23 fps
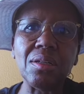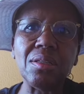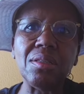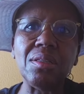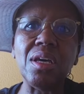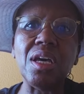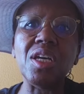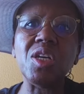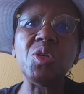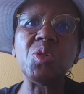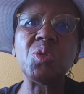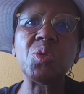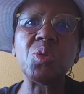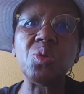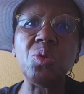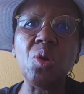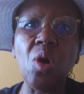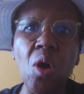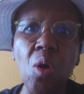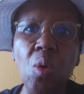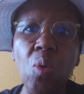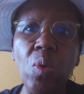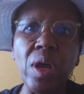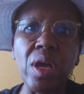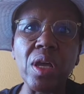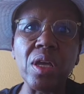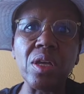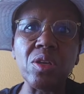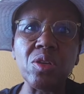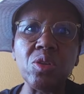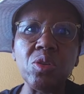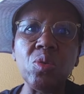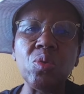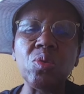there is no
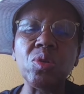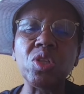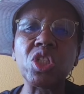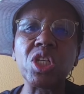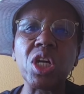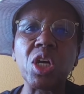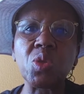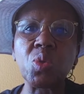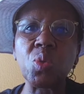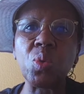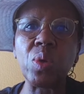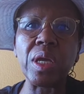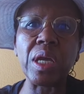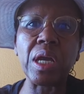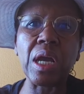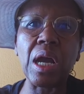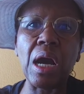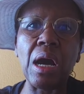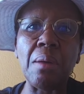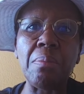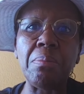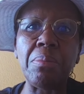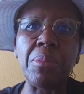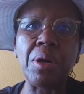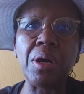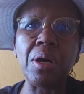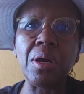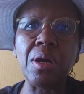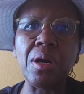way you will just wake up